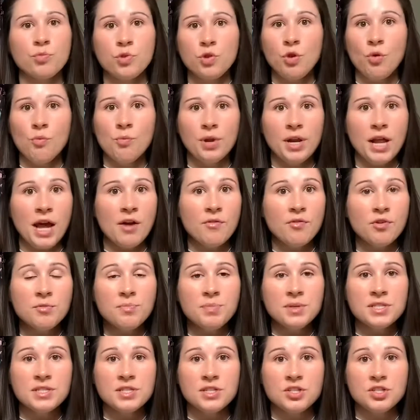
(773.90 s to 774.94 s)
Whatever
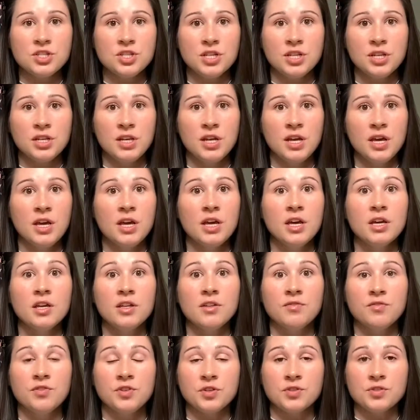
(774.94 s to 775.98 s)
position
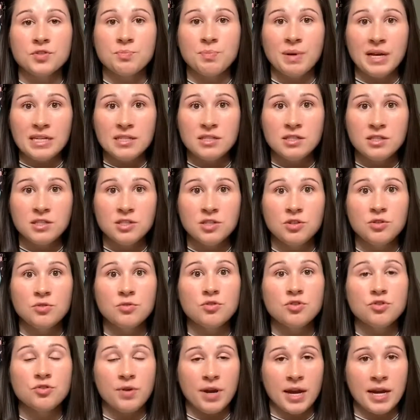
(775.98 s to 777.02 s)
feels best to you,
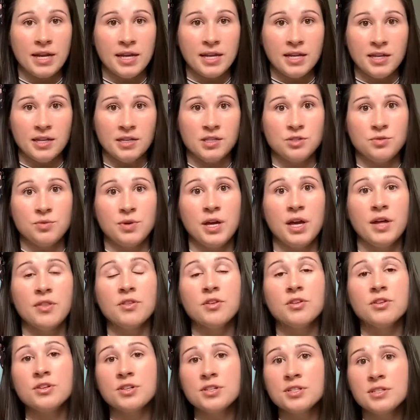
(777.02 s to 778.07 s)
try to get into it. And the
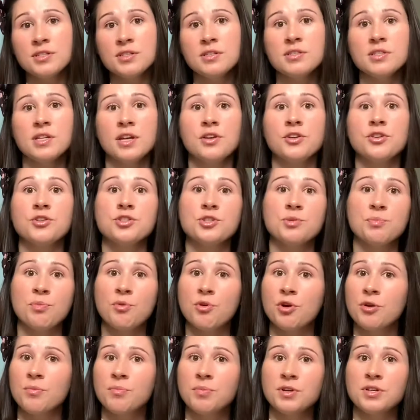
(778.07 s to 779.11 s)
nurses and your
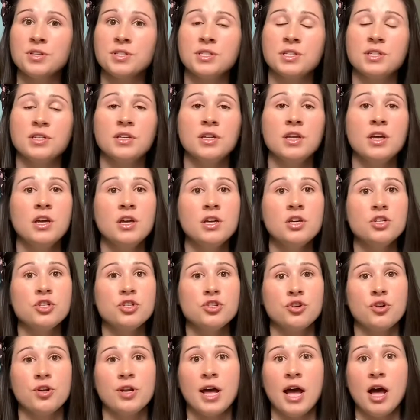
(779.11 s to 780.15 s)
support person
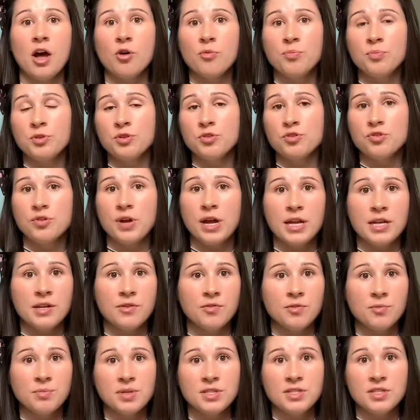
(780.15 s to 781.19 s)
should help you try
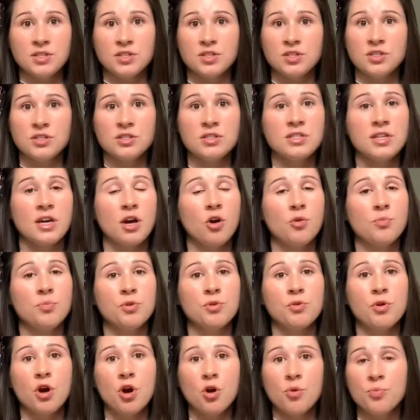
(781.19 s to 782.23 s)
different positions to help you
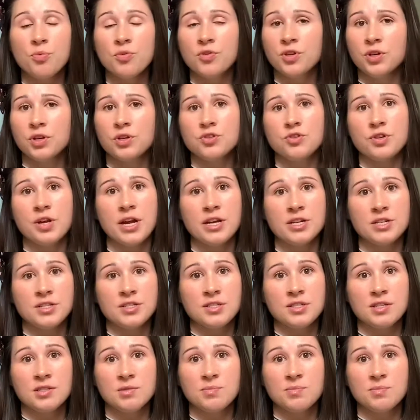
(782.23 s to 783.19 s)
cope with the contractions as